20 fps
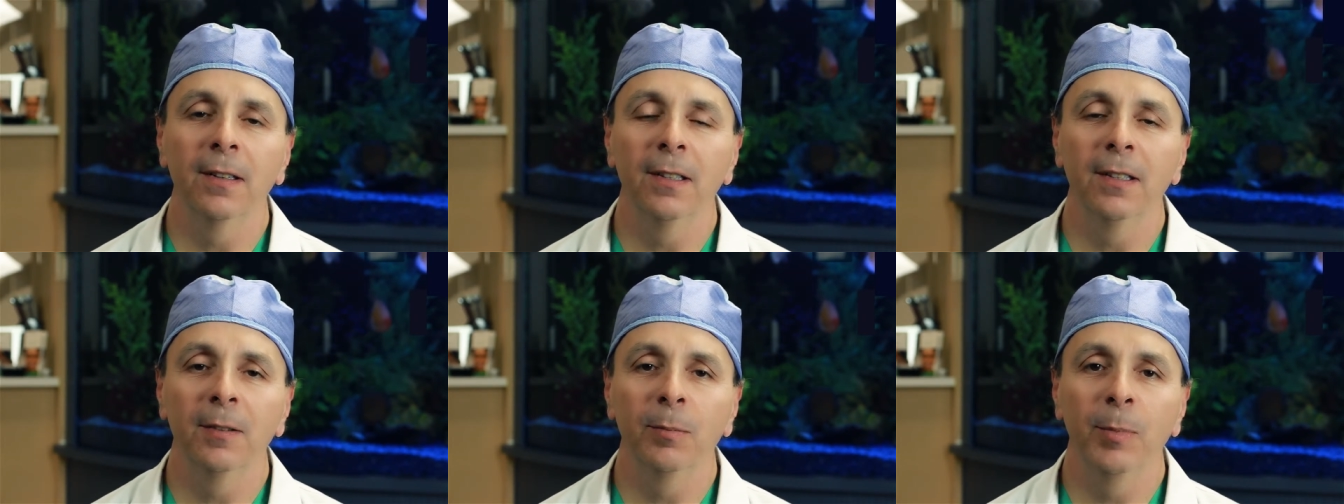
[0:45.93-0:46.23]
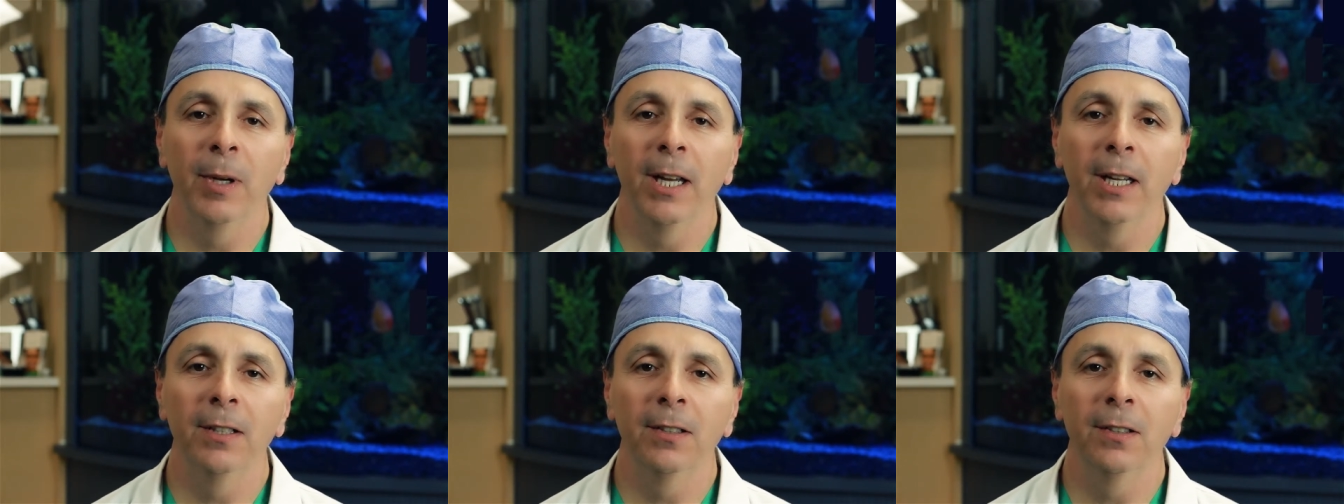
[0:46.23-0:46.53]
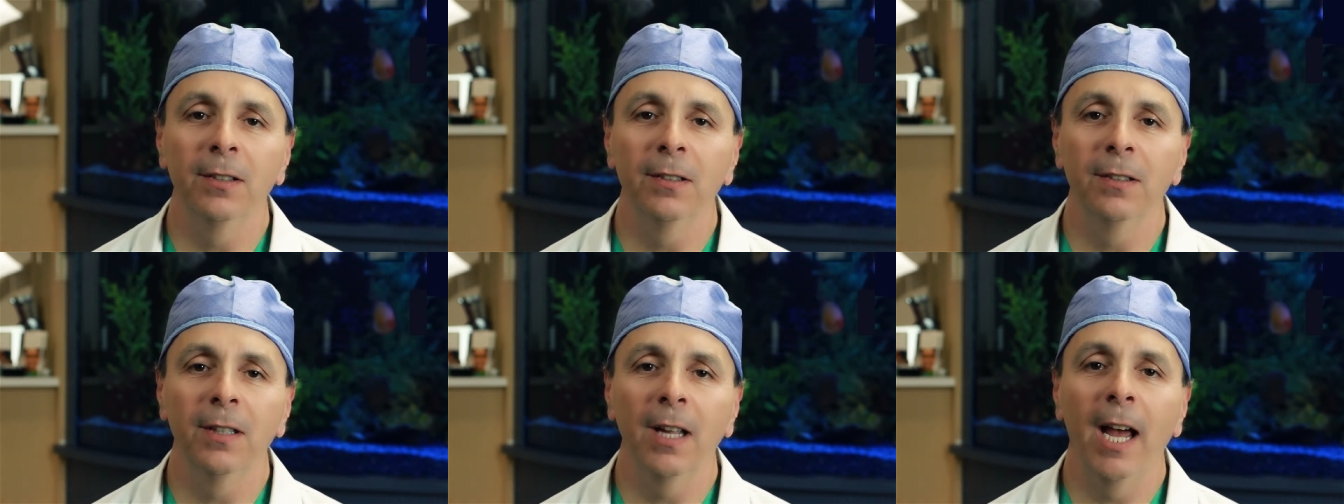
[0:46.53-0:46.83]
these
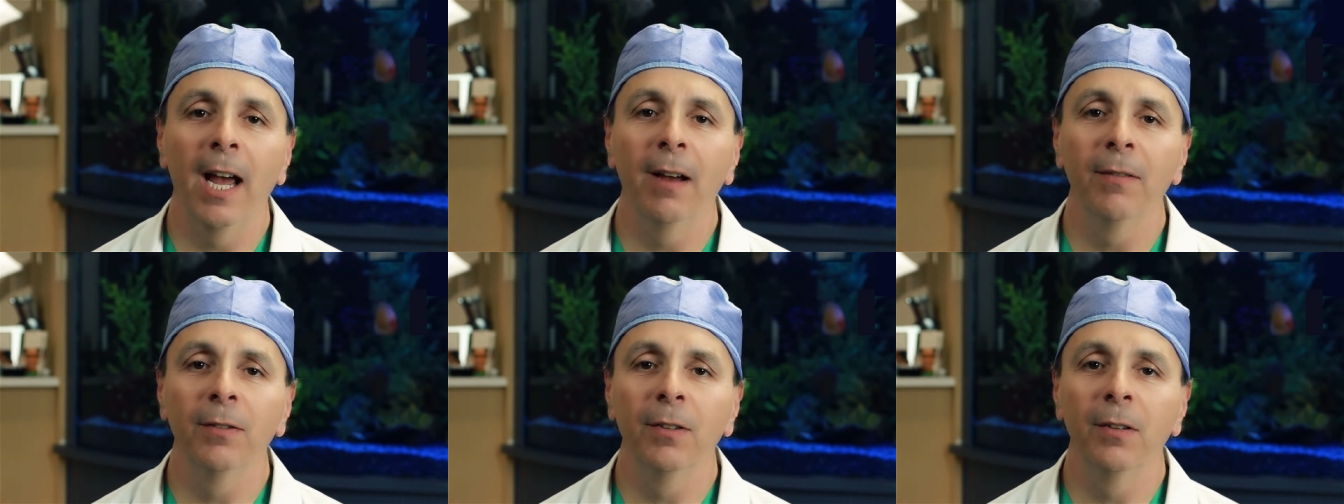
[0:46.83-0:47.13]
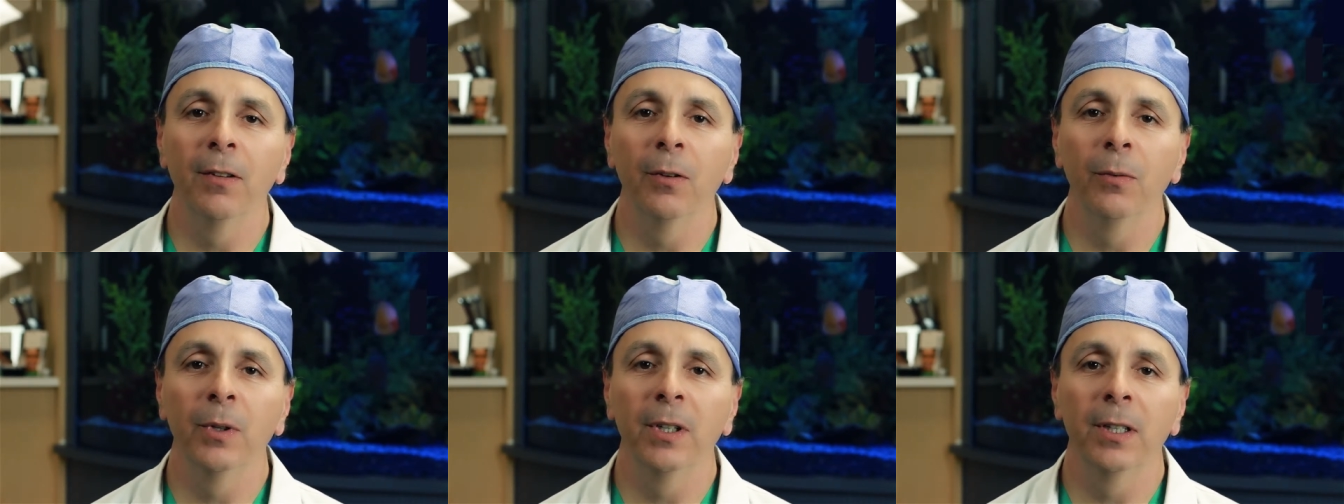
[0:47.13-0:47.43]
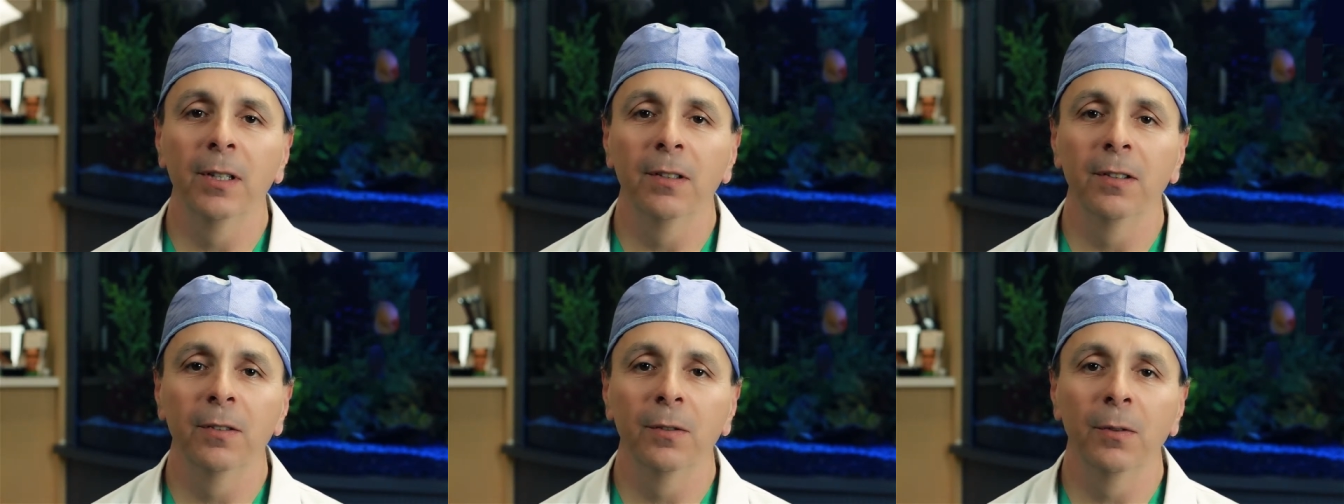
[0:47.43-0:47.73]
patients after they're
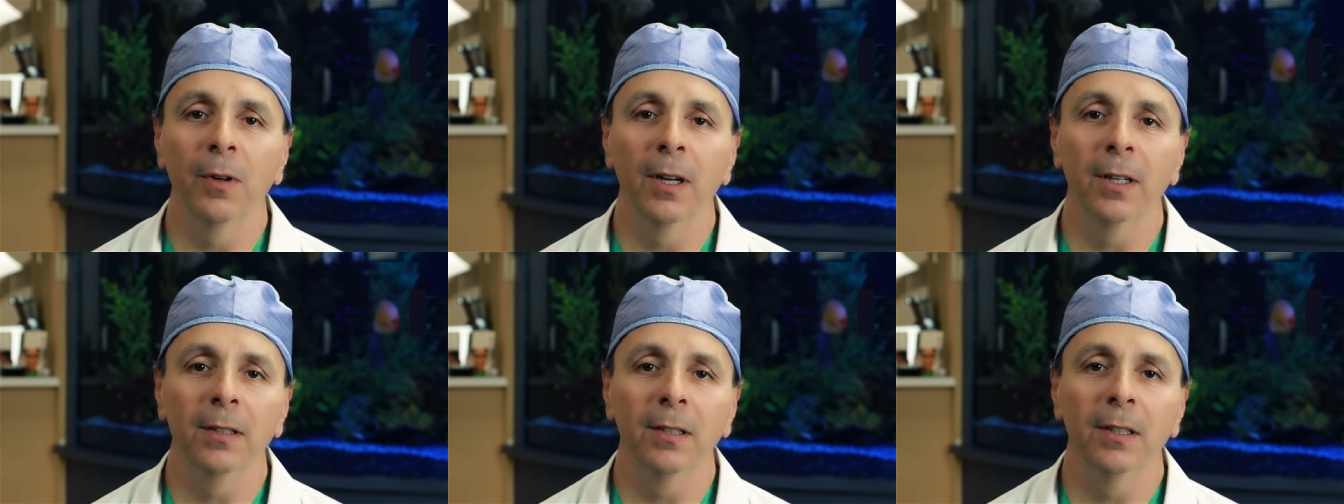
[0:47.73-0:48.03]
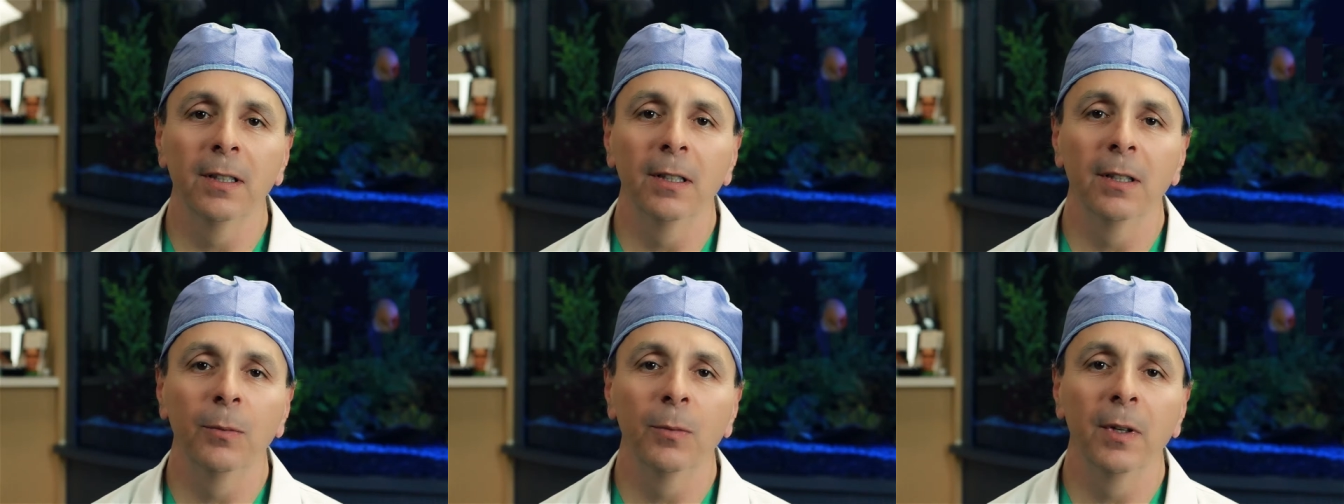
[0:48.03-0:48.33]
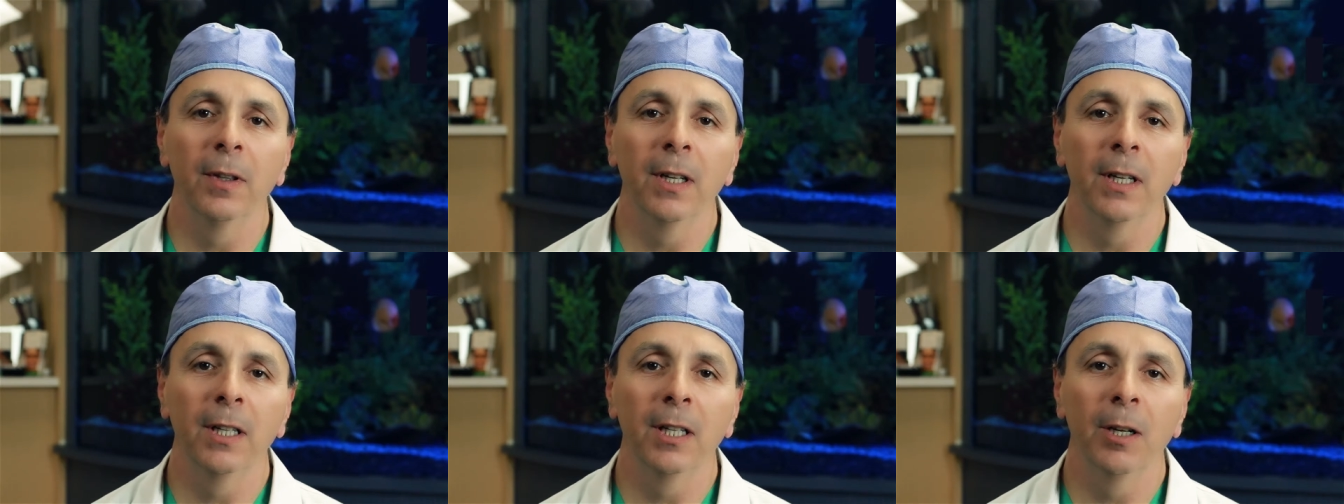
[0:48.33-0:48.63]
reconstructed and
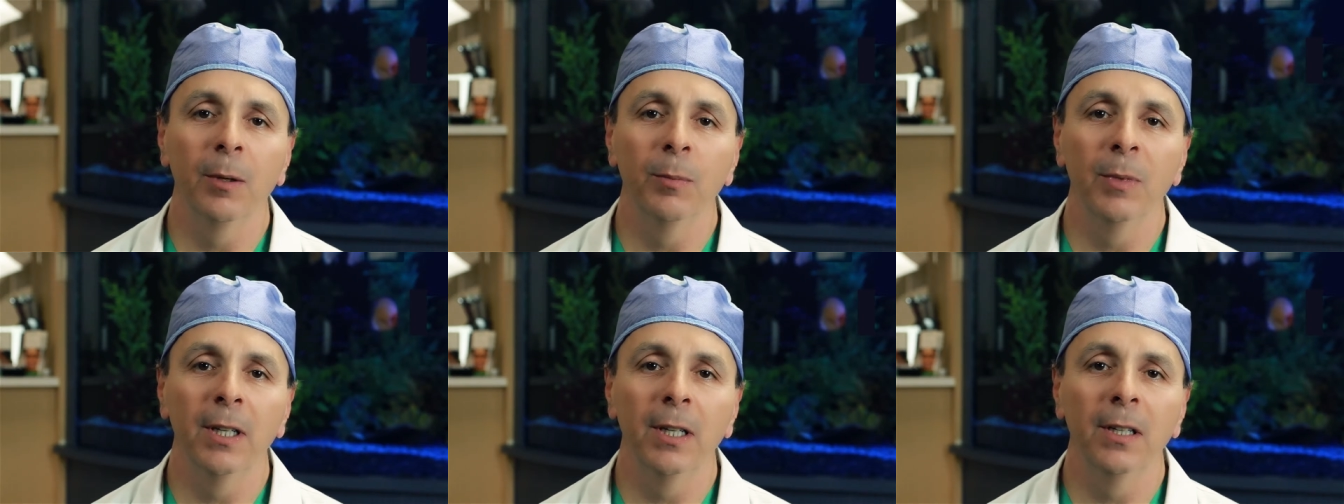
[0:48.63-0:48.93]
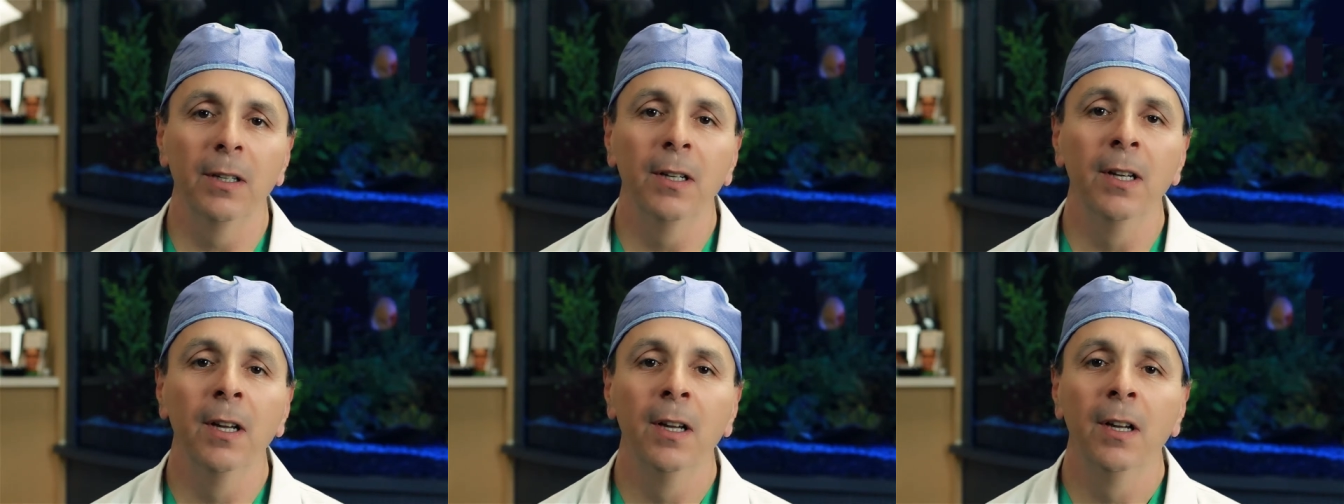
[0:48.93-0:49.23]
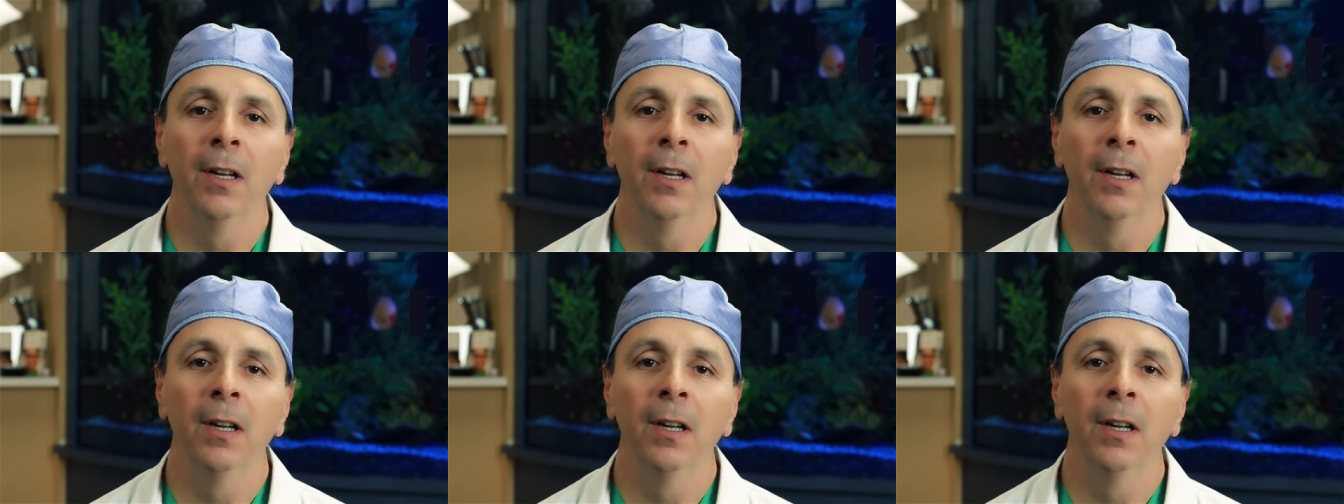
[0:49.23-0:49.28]
when they come in